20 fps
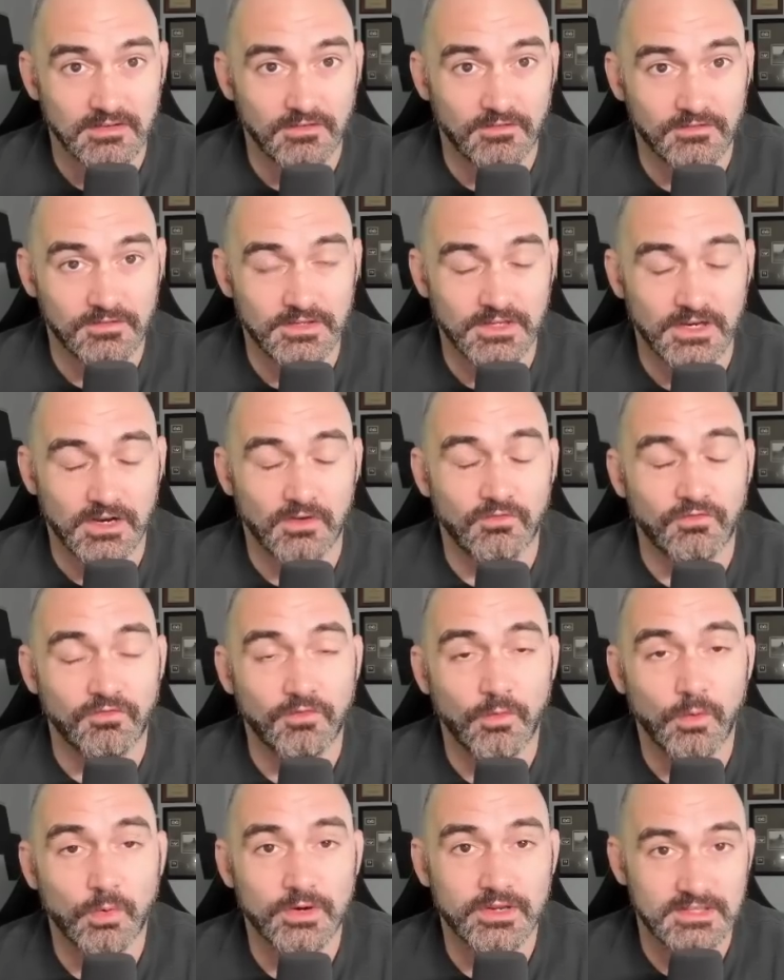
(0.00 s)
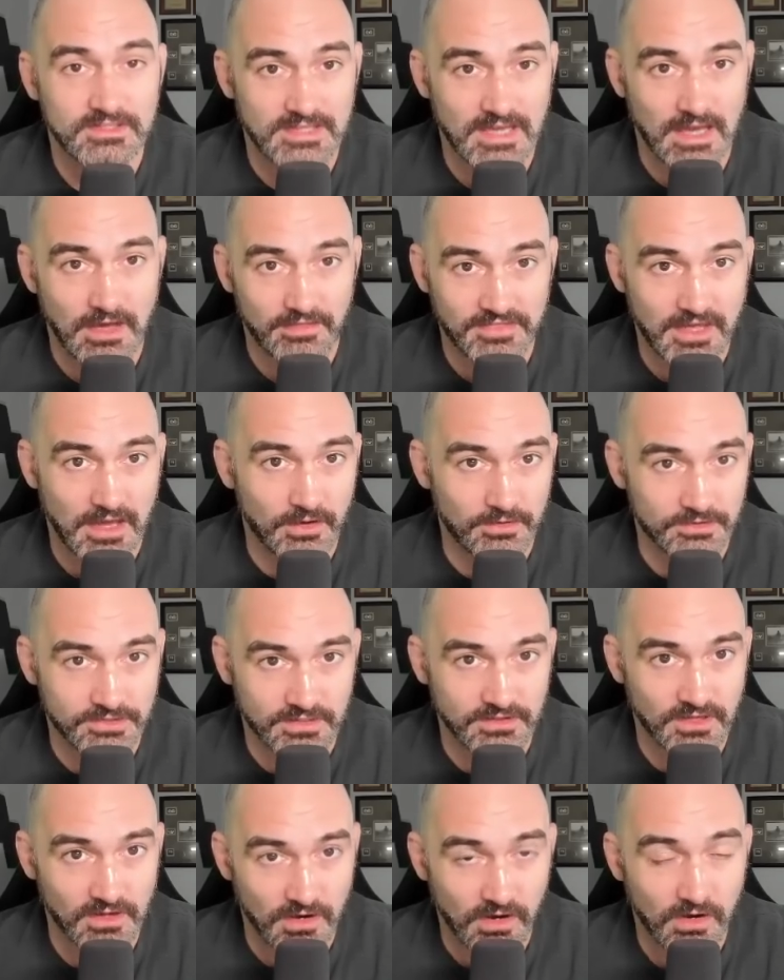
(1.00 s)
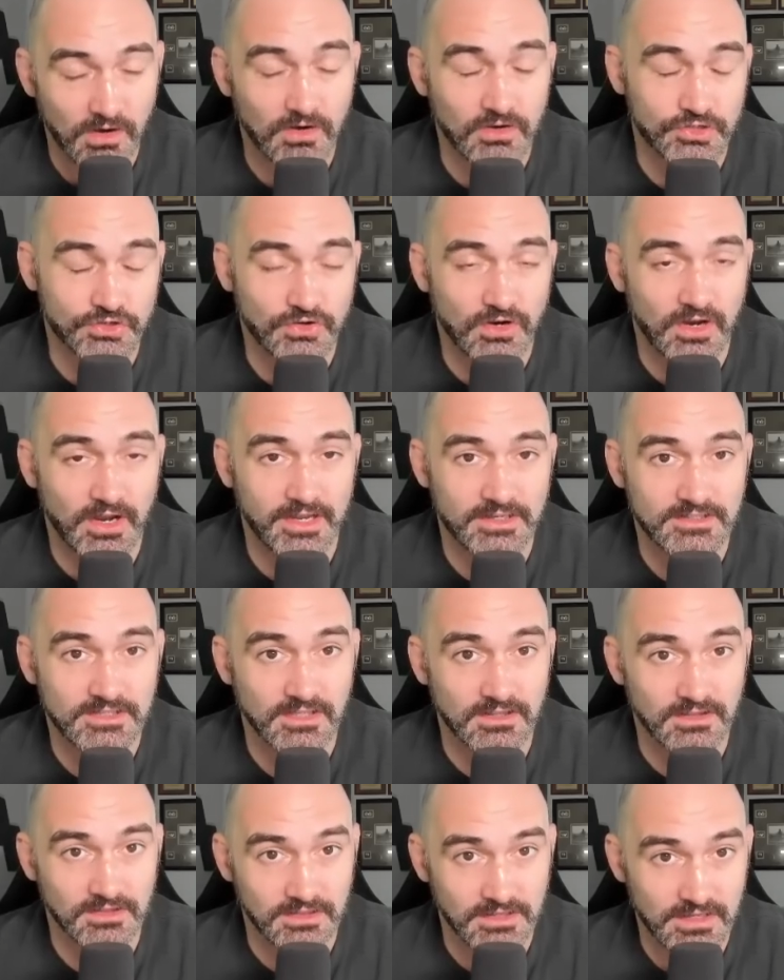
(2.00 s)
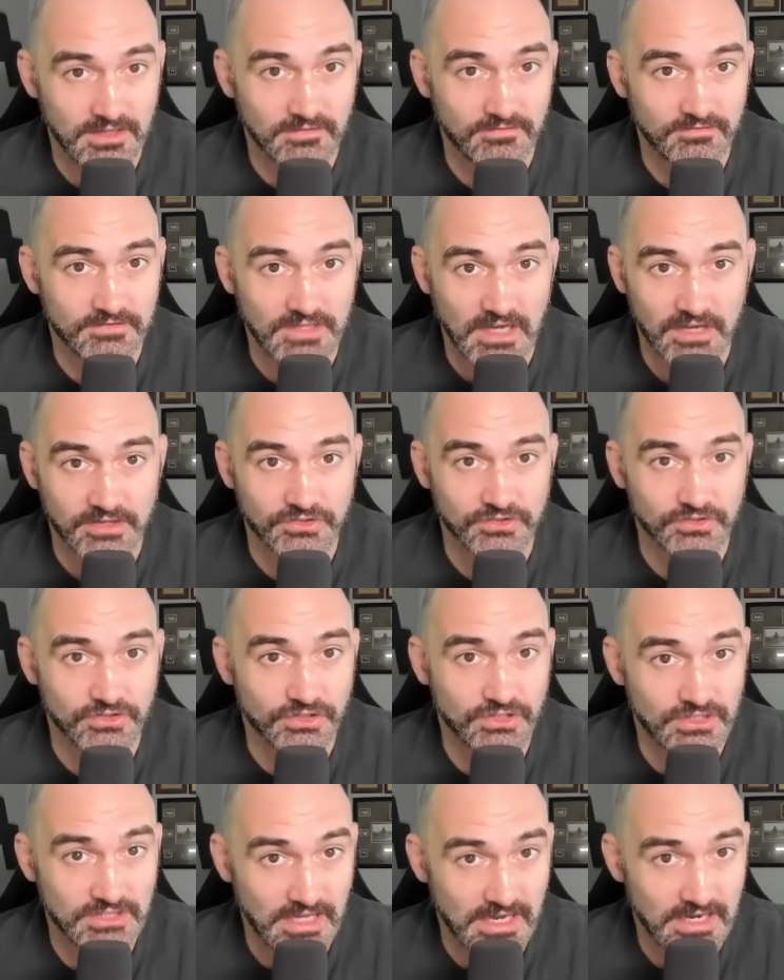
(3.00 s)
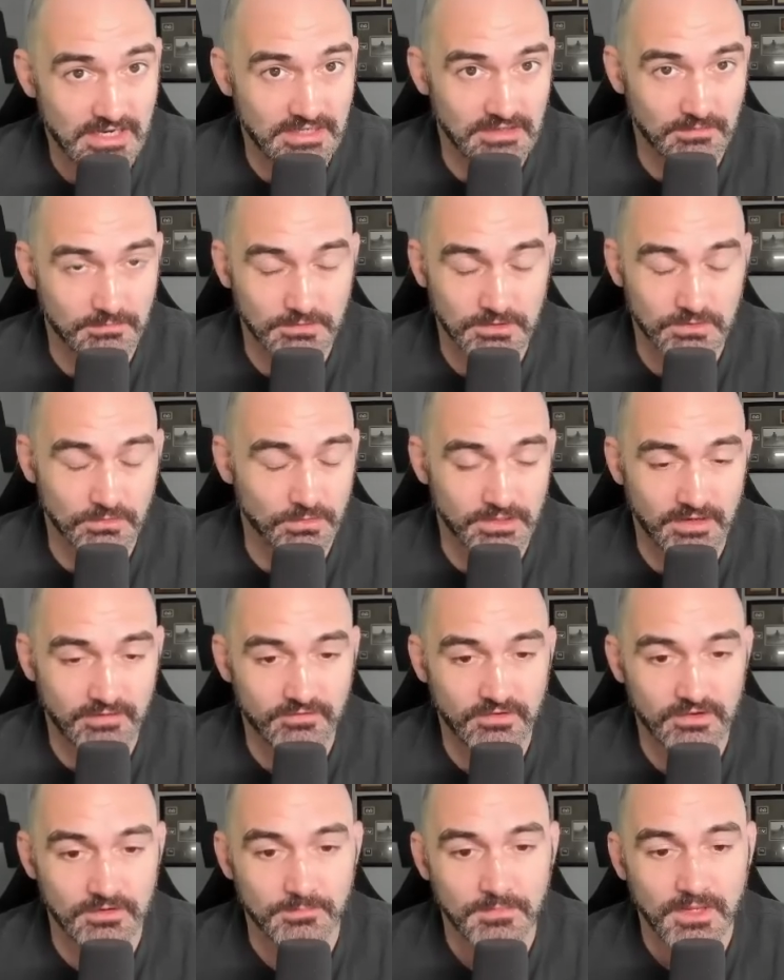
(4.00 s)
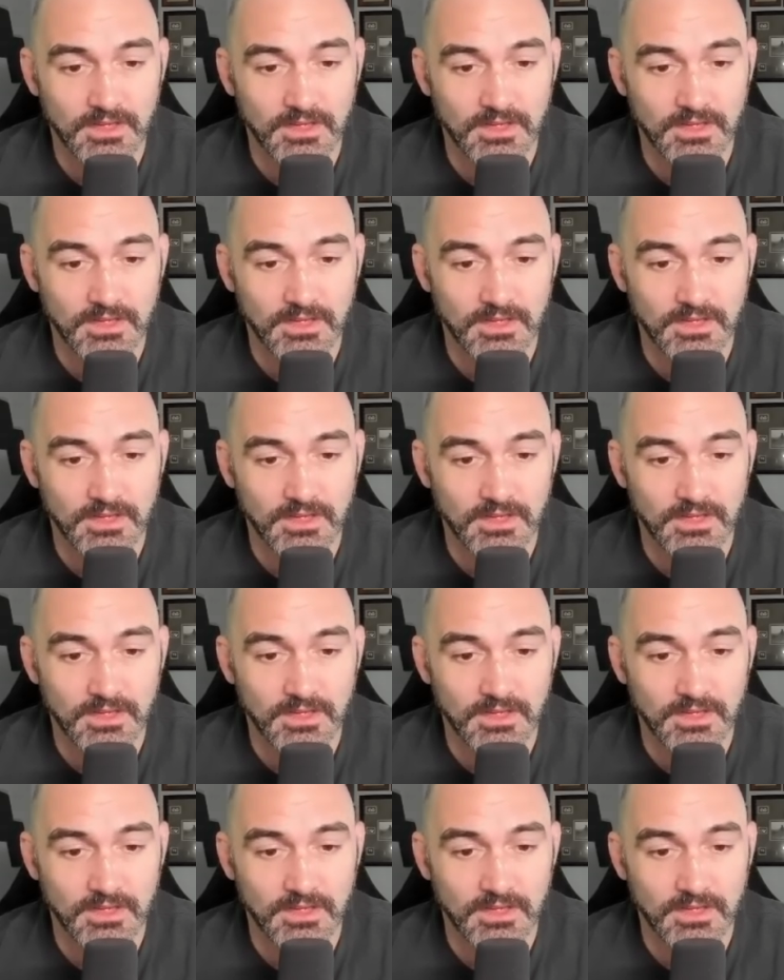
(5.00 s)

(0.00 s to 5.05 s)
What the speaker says: 40,000th car trying to leave Dodgers Stadium or whatever.